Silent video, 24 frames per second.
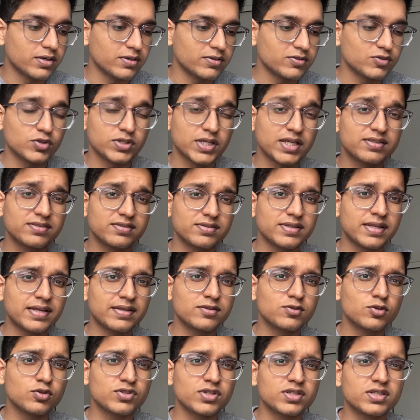So
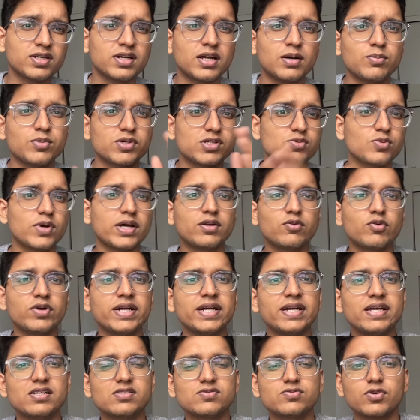those are the numbers: 120
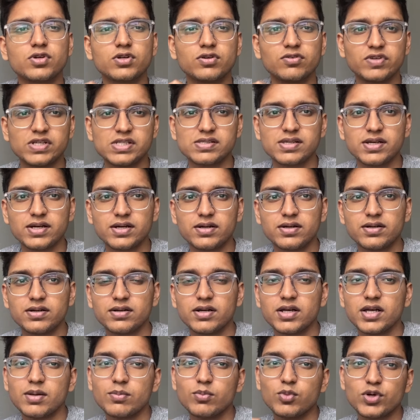days for visa
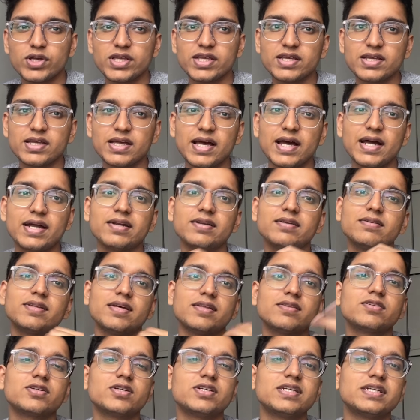booking and
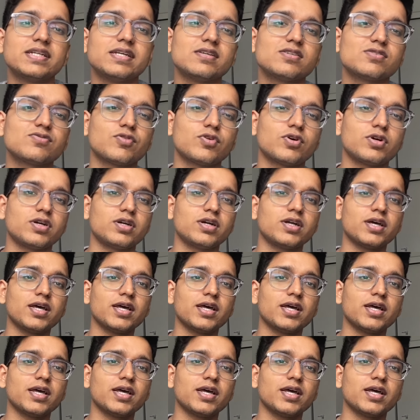then 30 days for